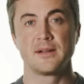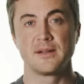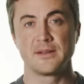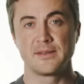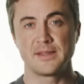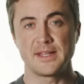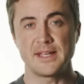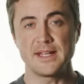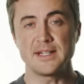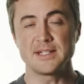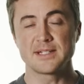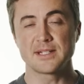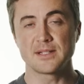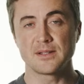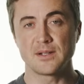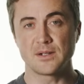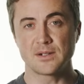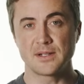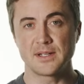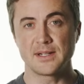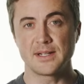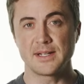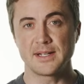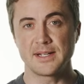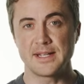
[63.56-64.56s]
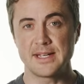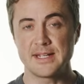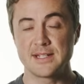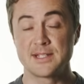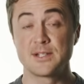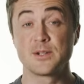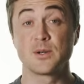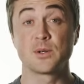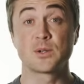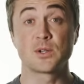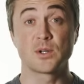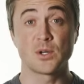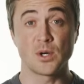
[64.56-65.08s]
The interlocutor is
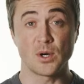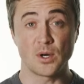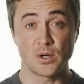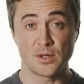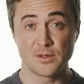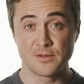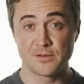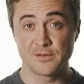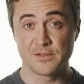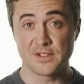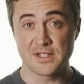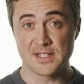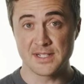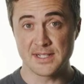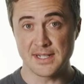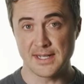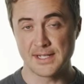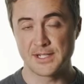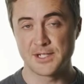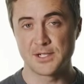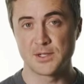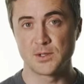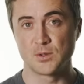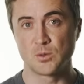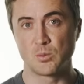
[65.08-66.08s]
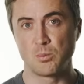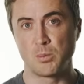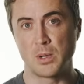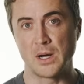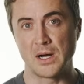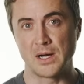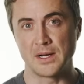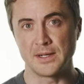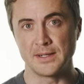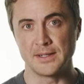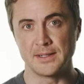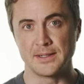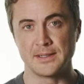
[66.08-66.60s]
your conversational
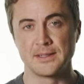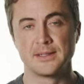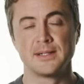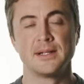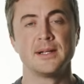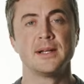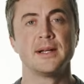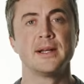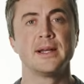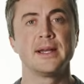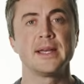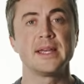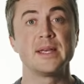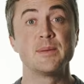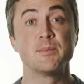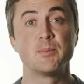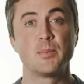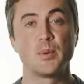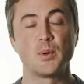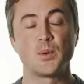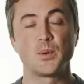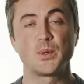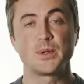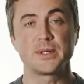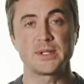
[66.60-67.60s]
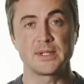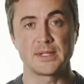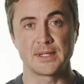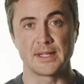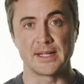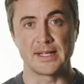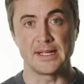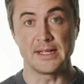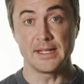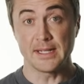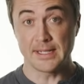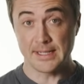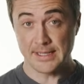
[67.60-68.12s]
partner.
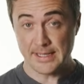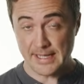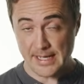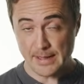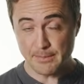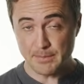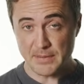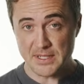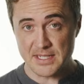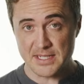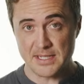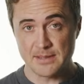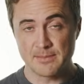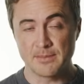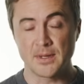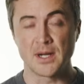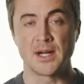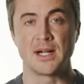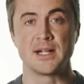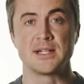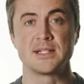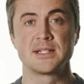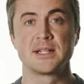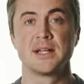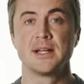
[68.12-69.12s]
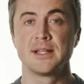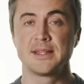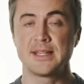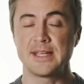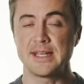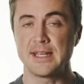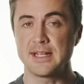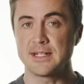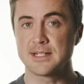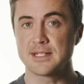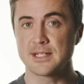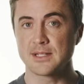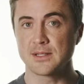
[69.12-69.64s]
Importantly, and keep this in mind, the
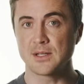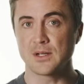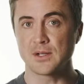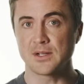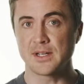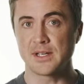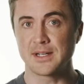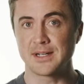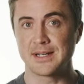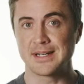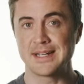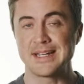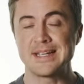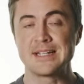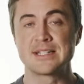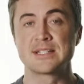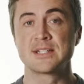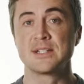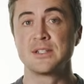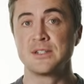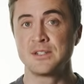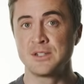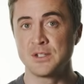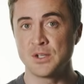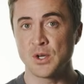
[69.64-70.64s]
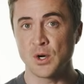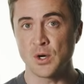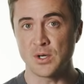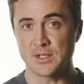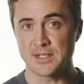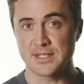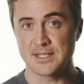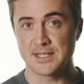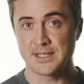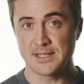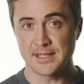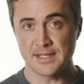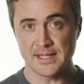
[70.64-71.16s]
interlocutor is
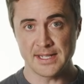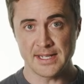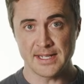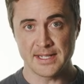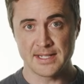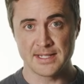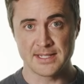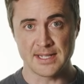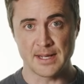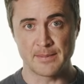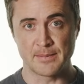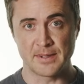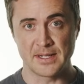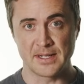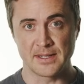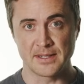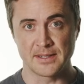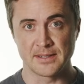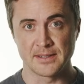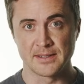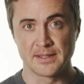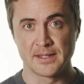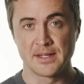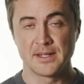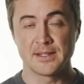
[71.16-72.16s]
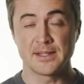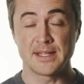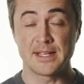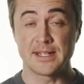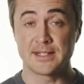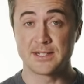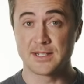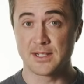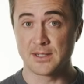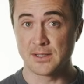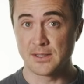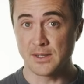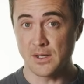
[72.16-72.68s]
not the examiner. The
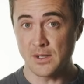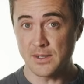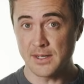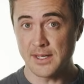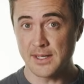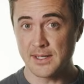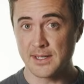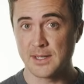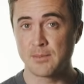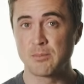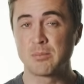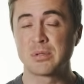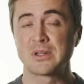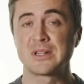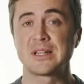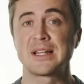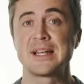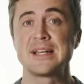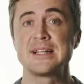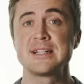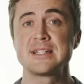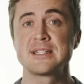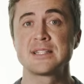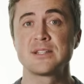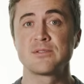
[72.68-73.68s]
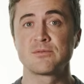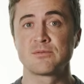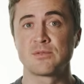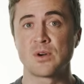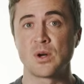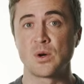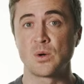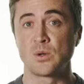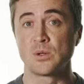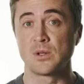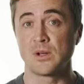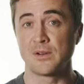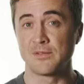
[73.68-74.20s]
interlocutor plays the
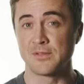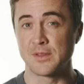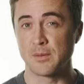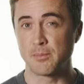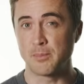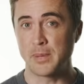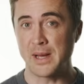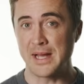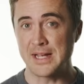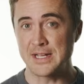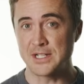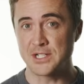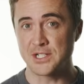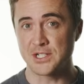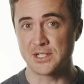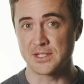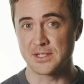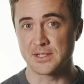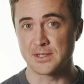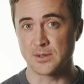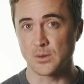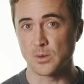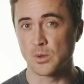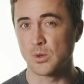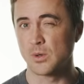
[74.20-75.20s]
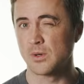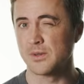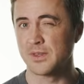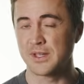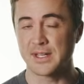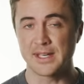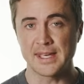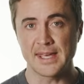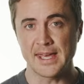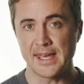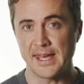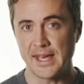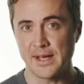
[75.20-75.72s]
role of the patient or the
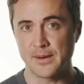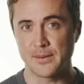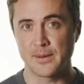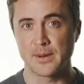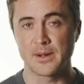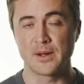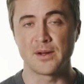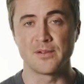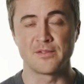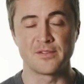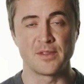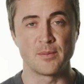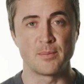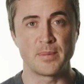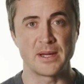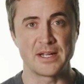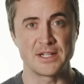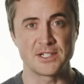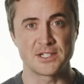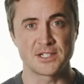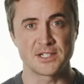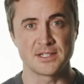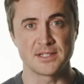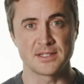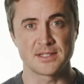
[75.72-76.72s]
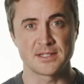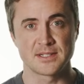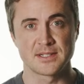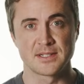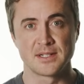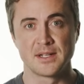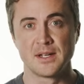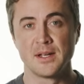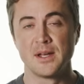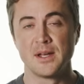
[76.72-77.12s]
carer of the patient.